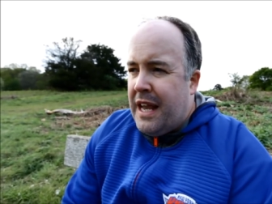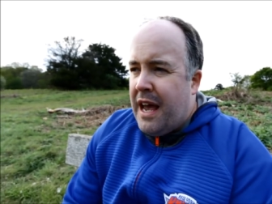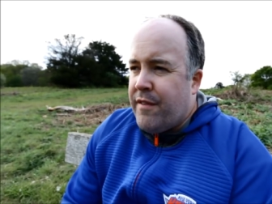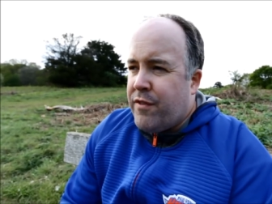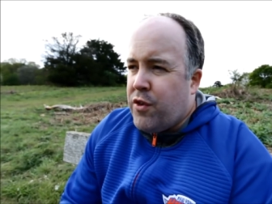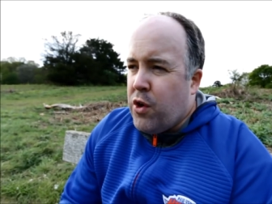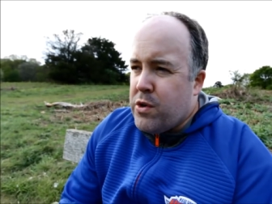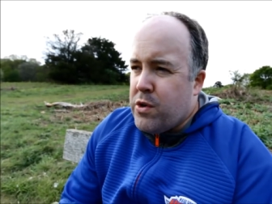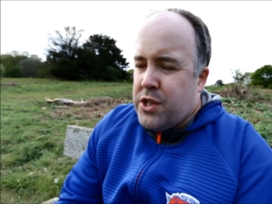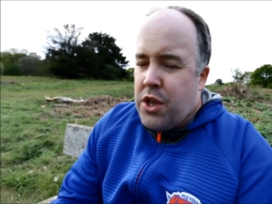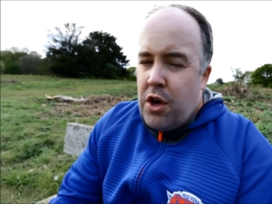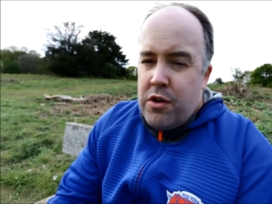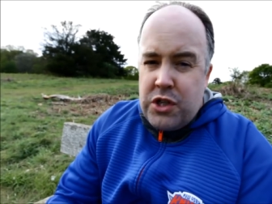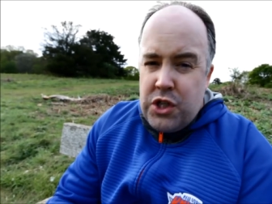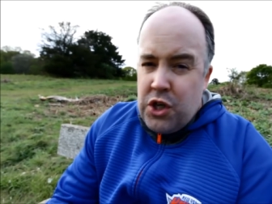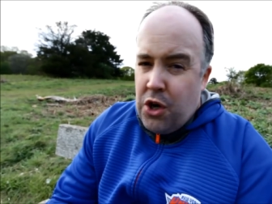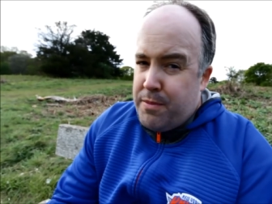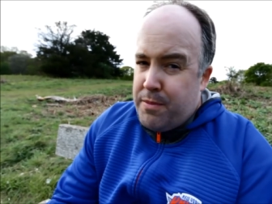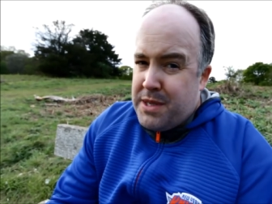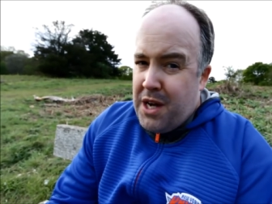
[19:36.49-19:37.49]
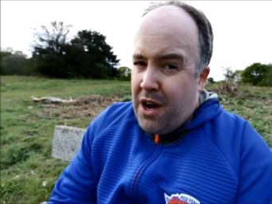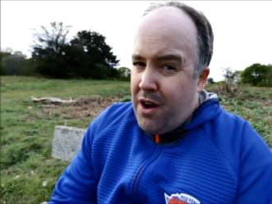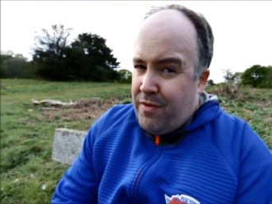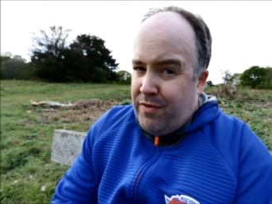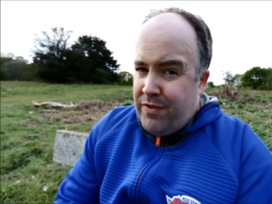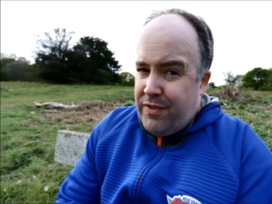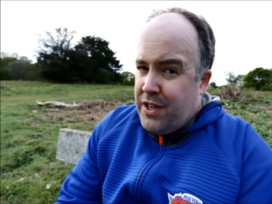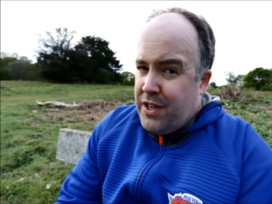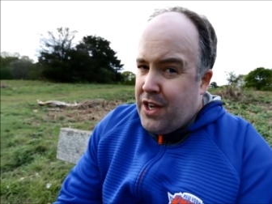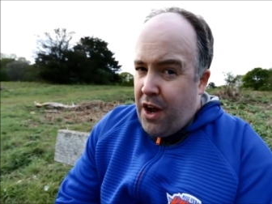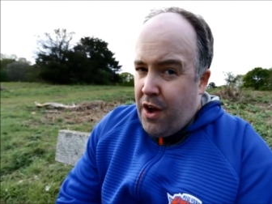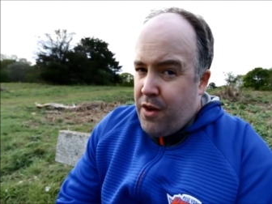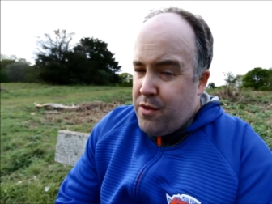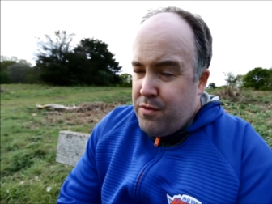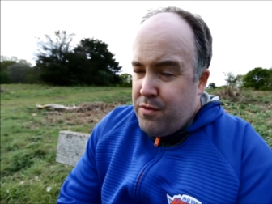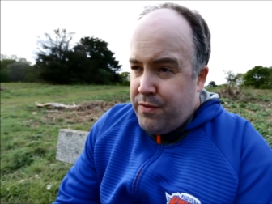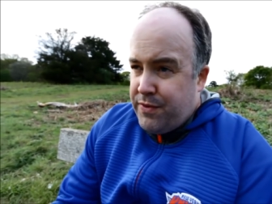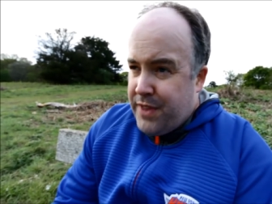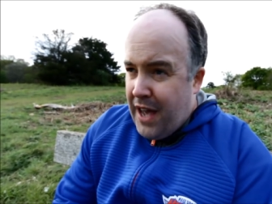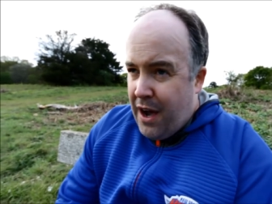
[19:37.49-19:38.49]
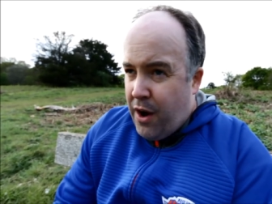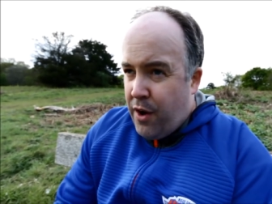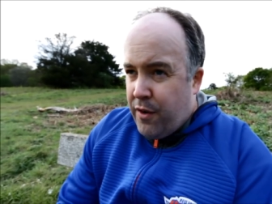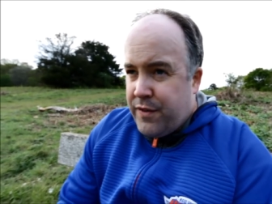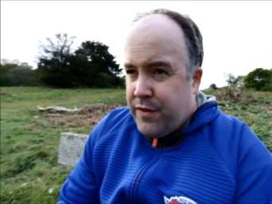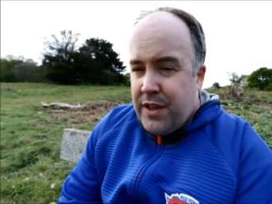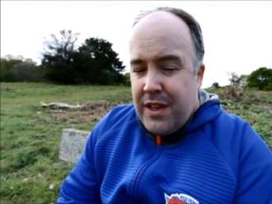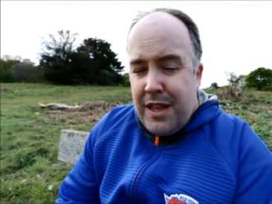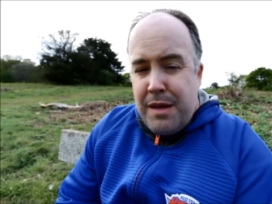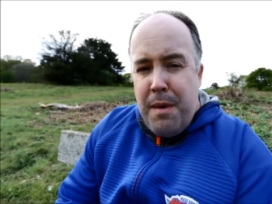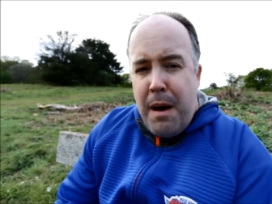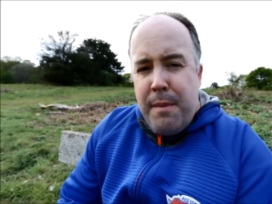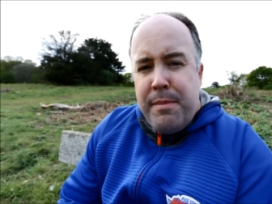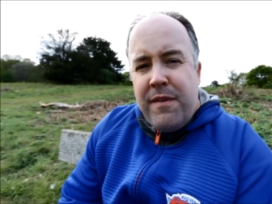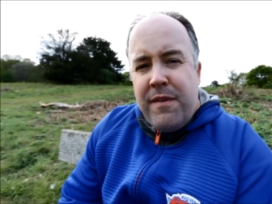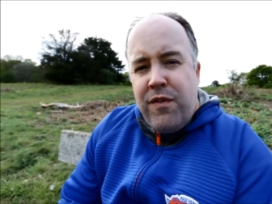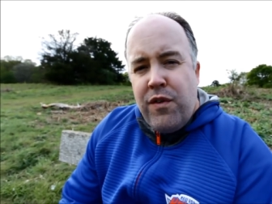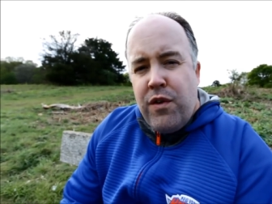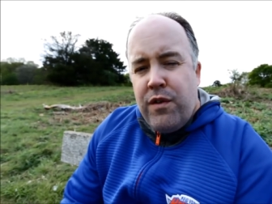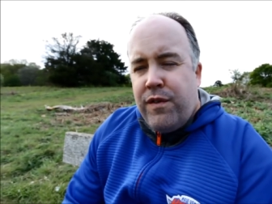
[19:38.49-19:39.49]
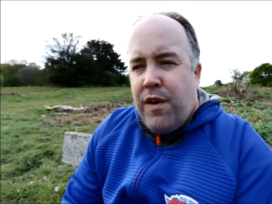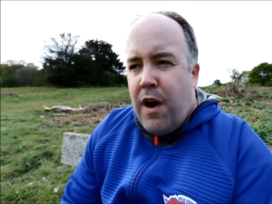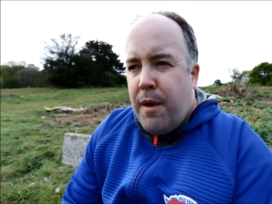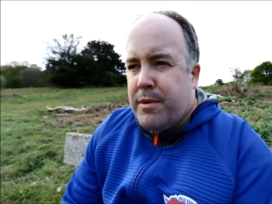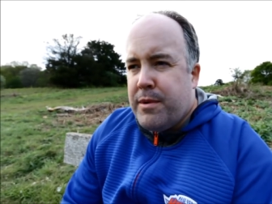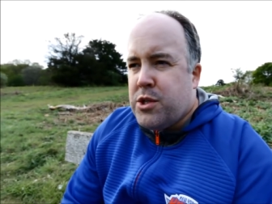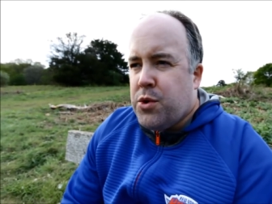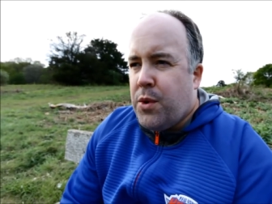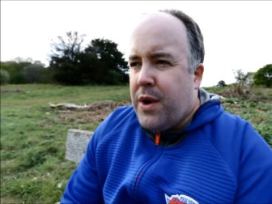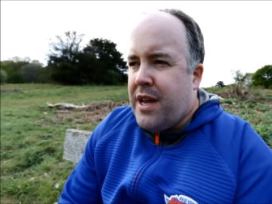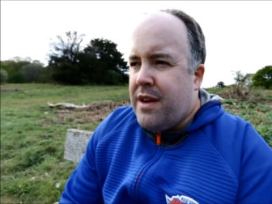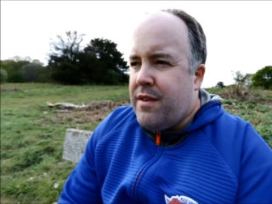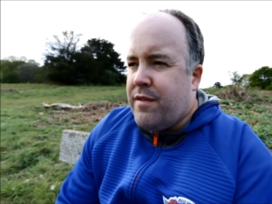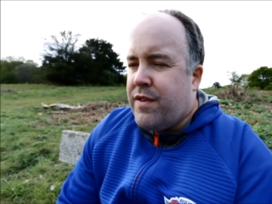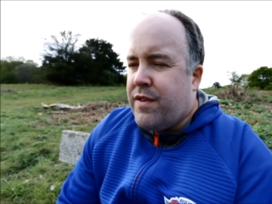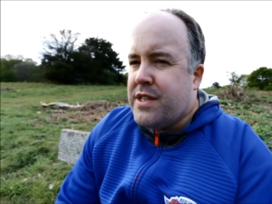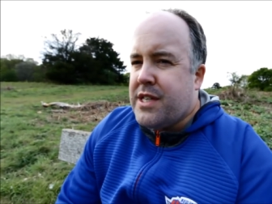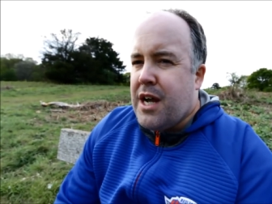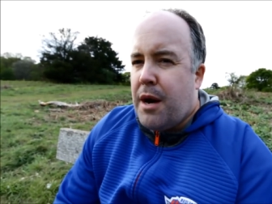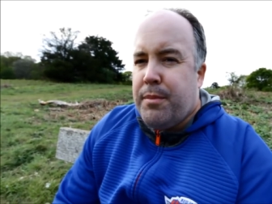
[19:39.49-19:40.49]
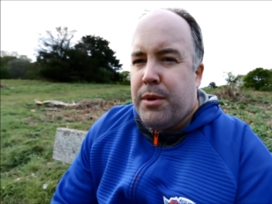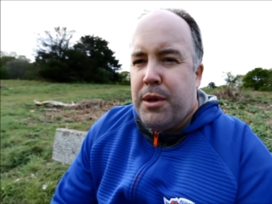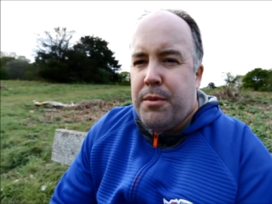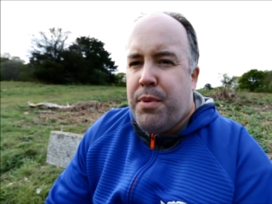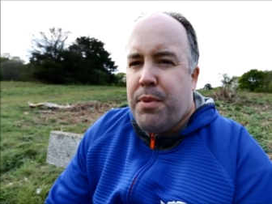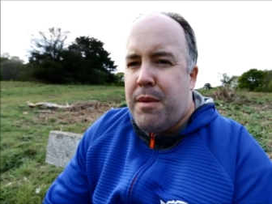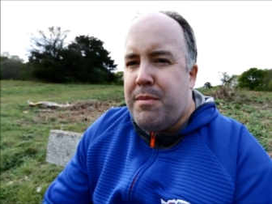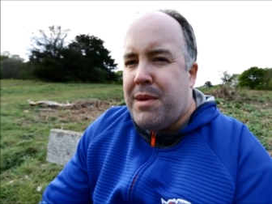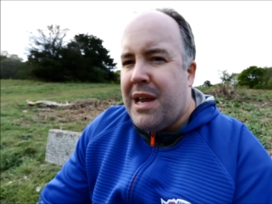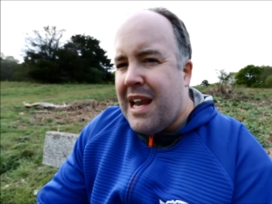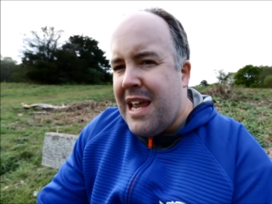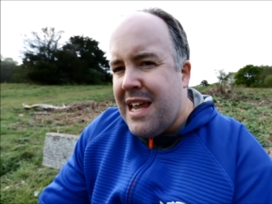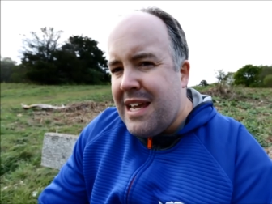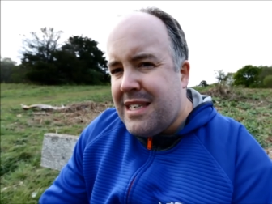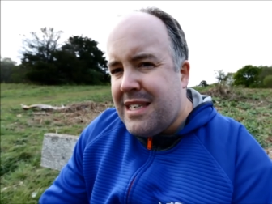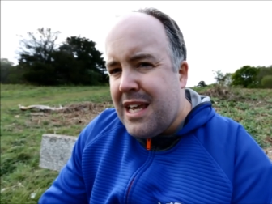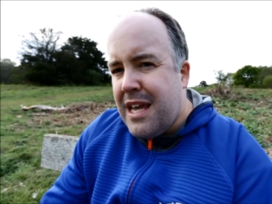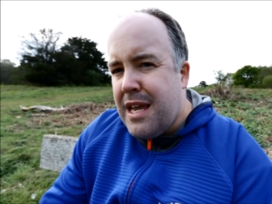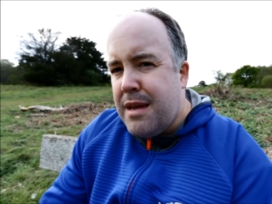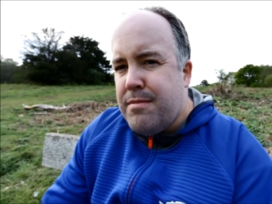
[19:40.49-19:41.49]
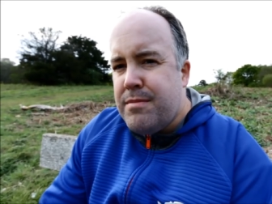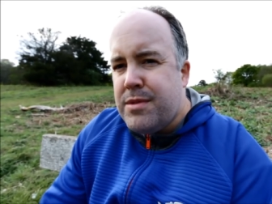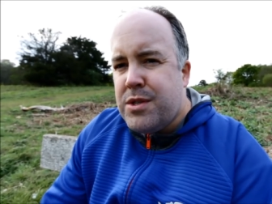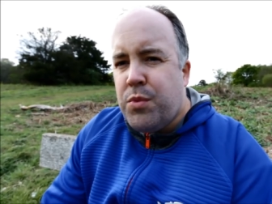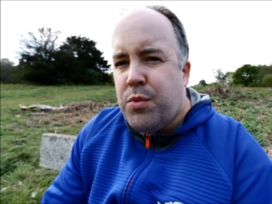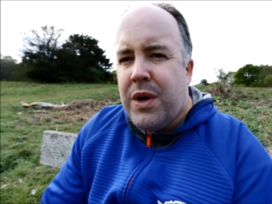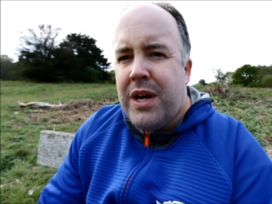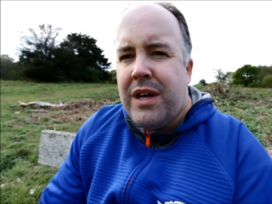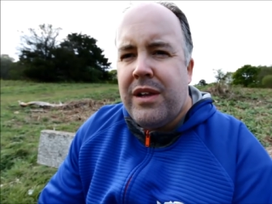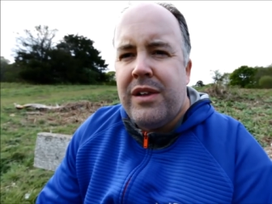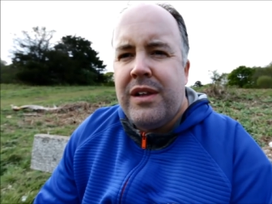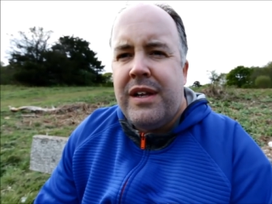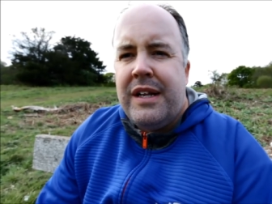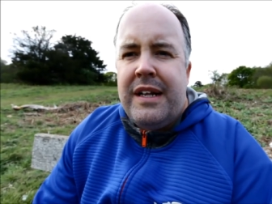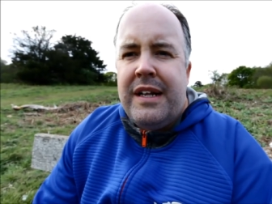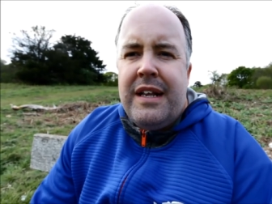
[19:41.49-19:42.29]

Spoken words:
Of course, those jobs aren't, you know, that often. They might be few and far between. For example, the Premier League teams will,